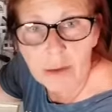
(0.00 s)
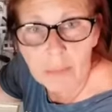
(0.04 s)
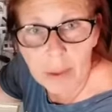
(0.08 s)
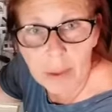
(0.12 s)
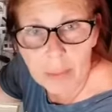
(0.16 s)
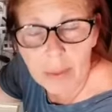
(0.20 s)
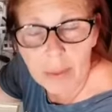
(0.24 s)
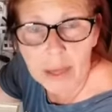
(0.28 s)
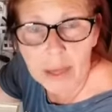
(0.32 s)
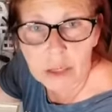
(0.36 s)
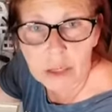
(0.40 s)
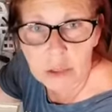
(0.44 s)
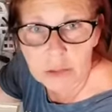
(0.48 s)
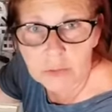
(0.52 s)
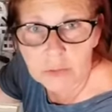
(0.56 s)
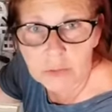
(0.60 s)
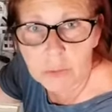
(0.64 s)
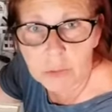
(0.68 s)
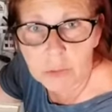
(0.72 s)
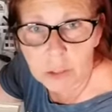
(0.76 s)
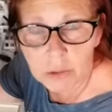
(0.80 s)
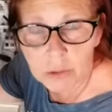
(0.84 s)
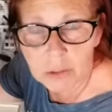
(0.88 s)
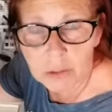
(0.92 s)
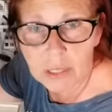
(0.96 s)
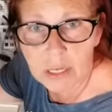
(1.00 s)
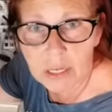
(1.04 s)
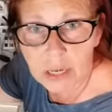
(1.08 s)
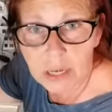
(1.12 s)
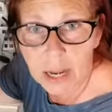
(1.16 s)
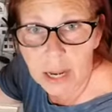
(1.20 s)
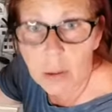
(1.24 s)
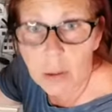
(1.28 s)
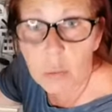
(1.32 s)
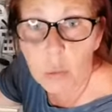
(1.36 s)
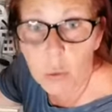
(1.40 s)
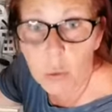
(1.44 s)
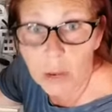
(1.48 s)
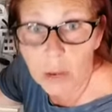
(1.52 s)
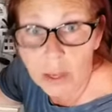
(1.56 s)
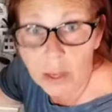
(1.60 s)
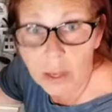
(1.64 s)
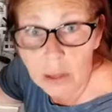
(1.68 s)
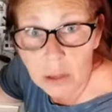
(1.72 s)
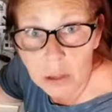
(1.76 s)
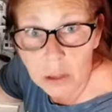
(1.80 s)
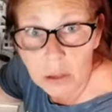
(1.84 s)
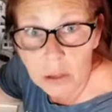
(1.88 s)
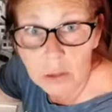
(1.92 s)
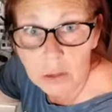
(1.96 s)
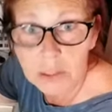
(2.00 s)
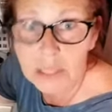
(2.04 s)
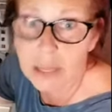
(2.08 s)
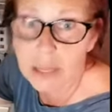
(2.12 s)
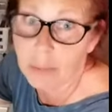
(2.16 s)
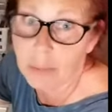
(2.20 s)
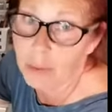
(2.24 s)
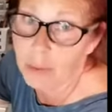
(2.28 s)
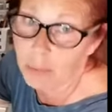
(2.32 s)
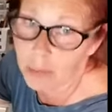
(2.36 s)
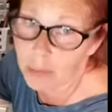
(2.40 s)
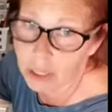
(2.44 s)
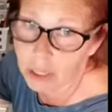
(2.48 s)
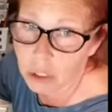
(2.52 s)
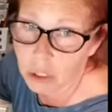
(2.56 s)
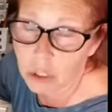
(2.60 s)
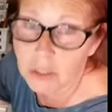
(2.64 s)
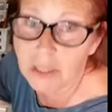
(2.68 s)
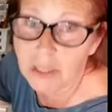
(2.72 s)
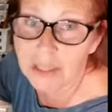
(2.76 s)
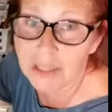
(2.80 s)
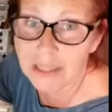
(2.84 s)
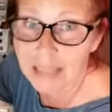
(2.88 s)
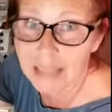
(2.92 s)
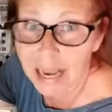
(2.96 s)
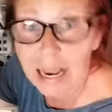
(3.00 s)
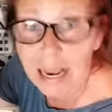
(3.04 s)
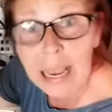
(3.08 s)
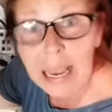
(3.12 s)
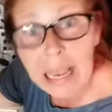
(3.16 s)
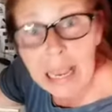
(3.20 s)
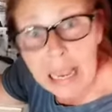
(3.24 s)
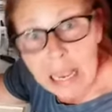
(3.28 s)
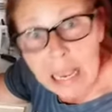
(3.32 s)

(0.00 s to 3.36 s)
of my painters from tuesday night will send me pictures and say